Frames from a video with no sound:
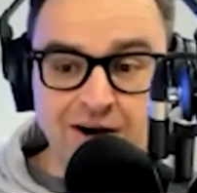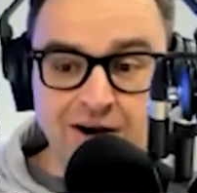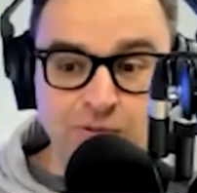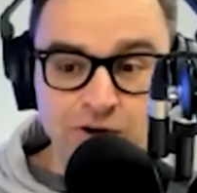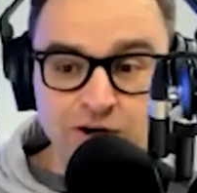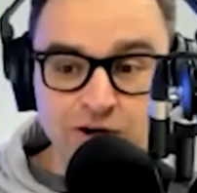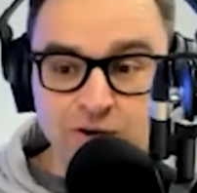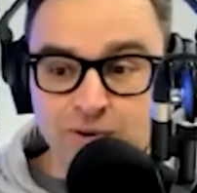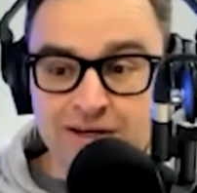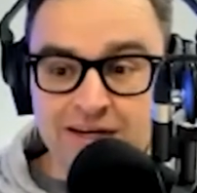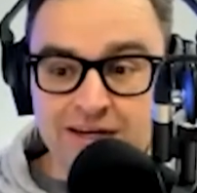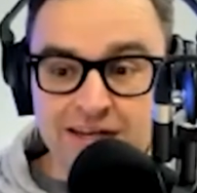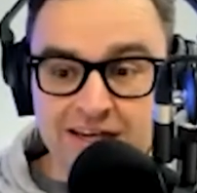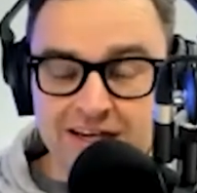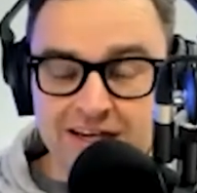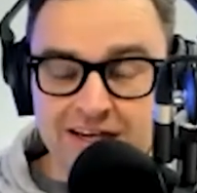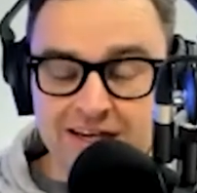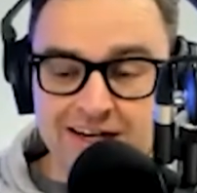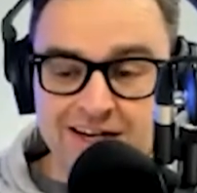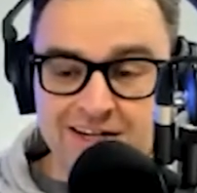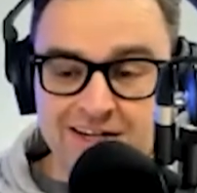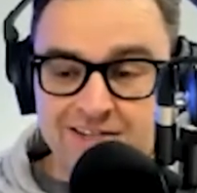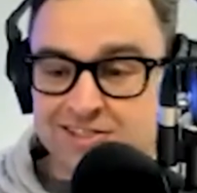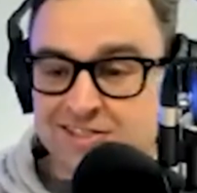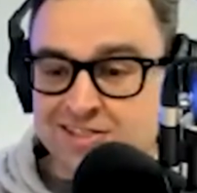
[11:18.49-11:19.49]
What do we
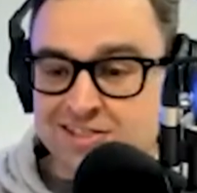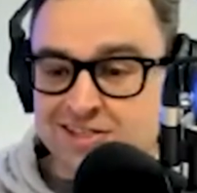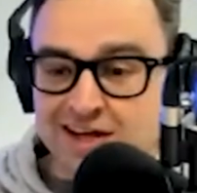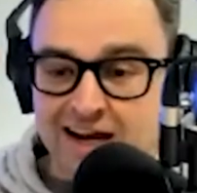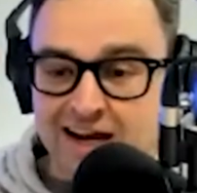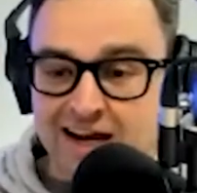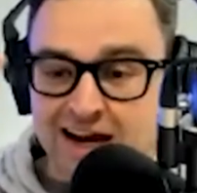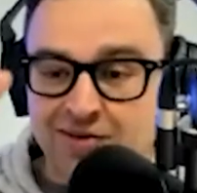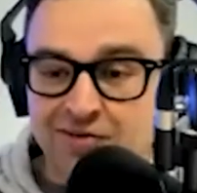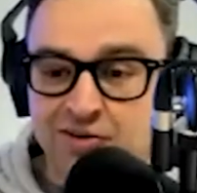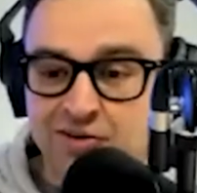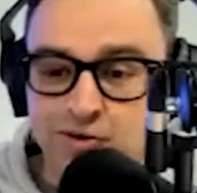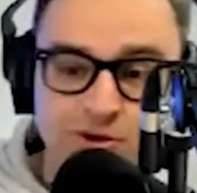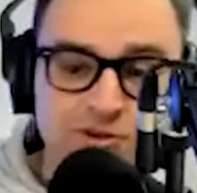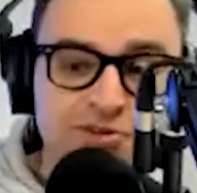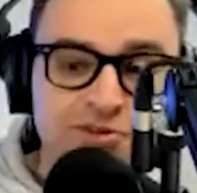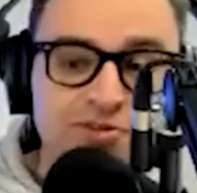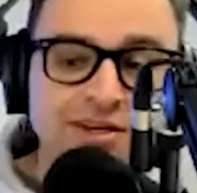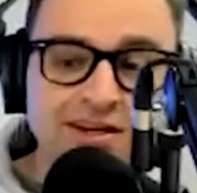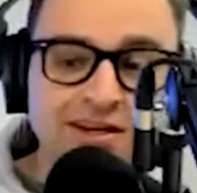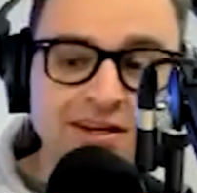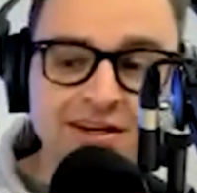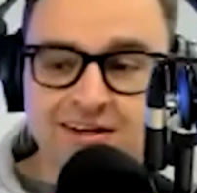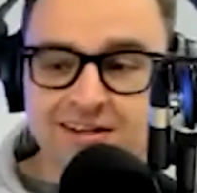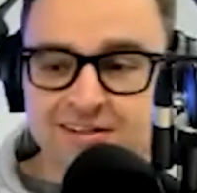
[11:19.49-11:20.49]
need? And it's just like
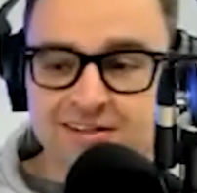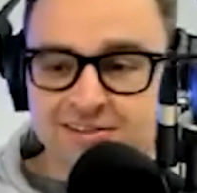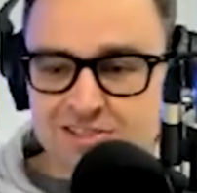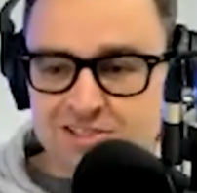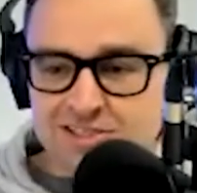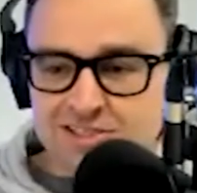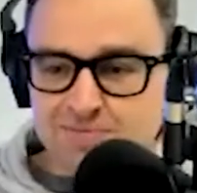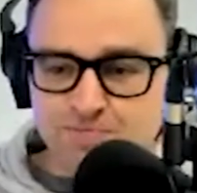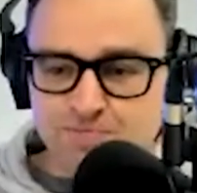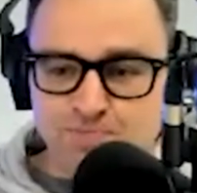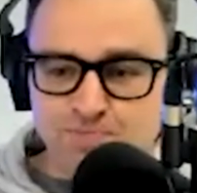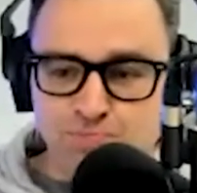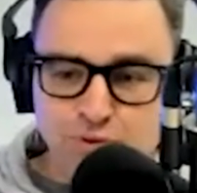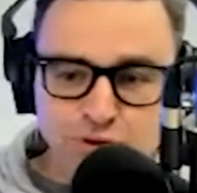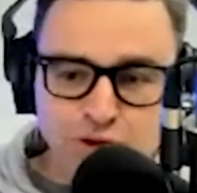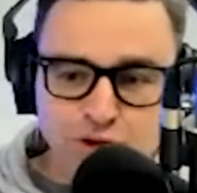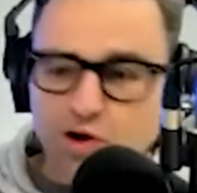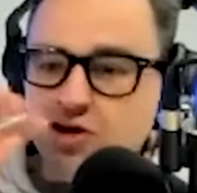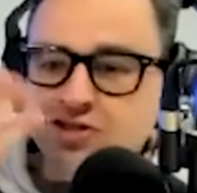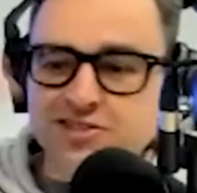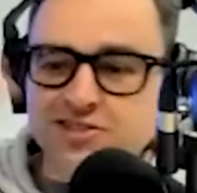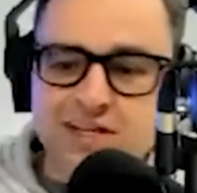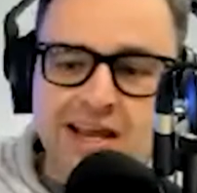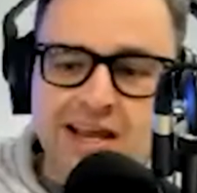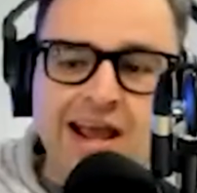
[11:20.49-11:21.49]
everyone just
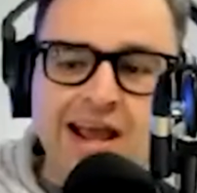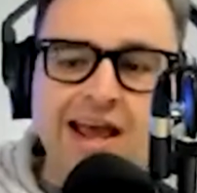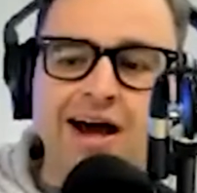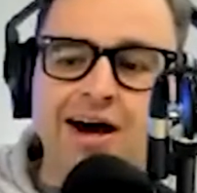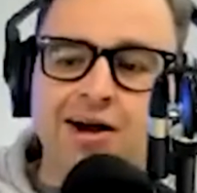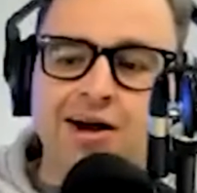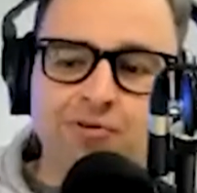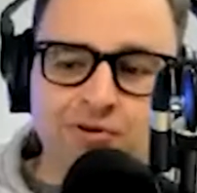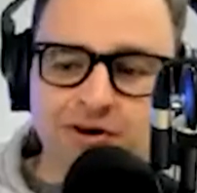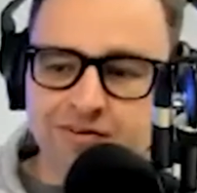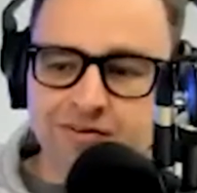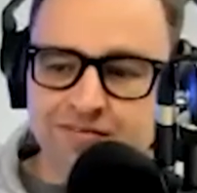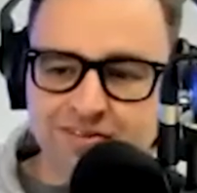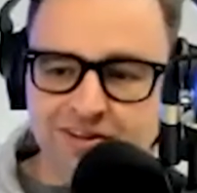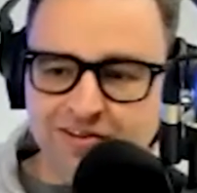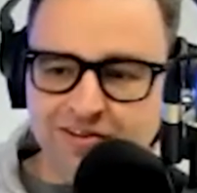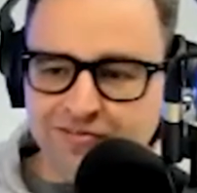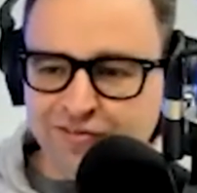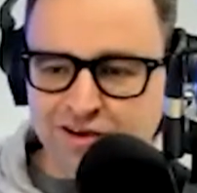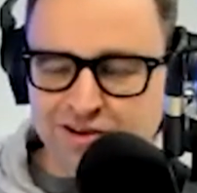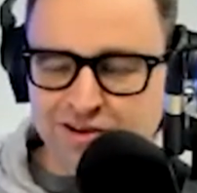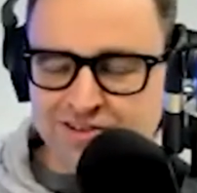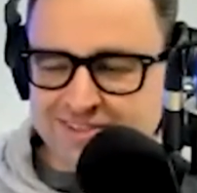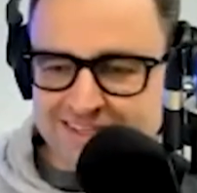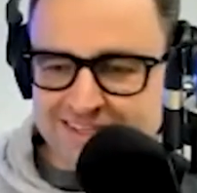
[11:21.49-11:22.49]
blurting out whatever the
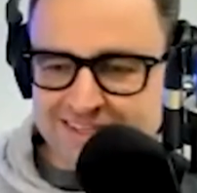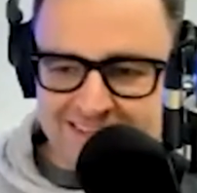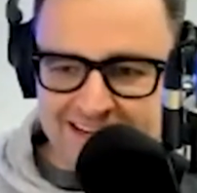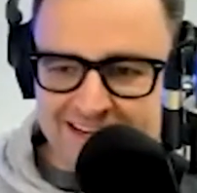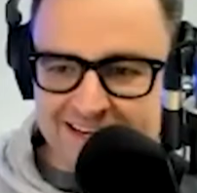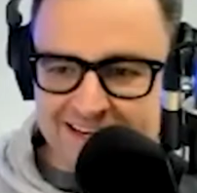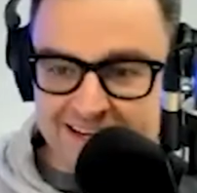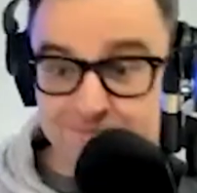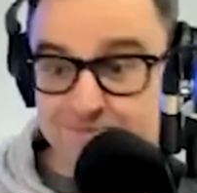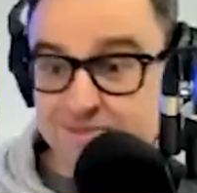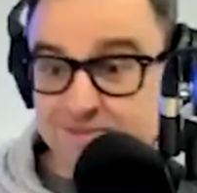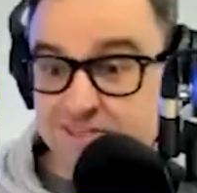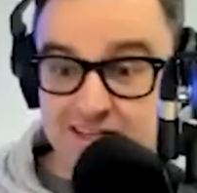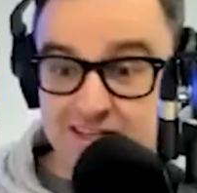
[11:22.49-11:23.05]
first thing that comes